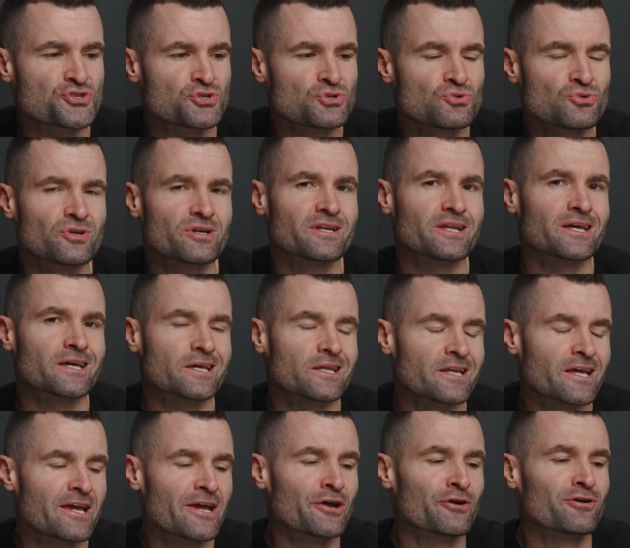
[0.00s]
II gonna
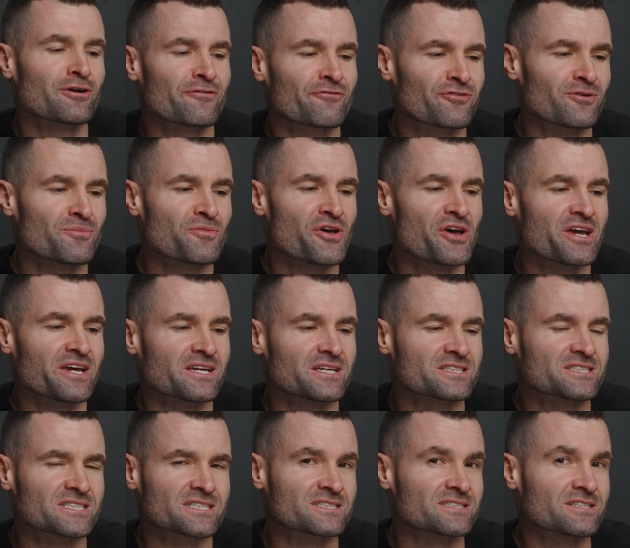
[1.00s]
inherit from the
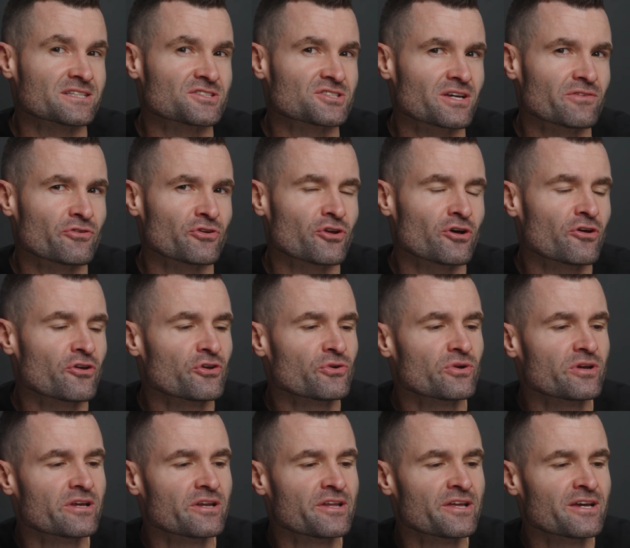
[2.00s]

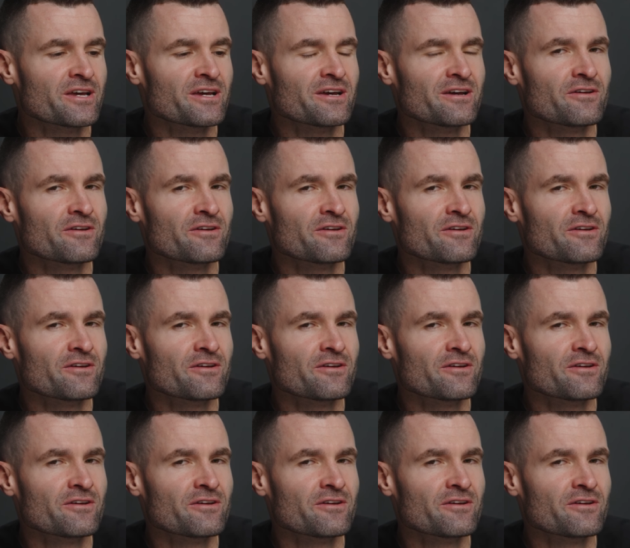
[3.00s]
A6700?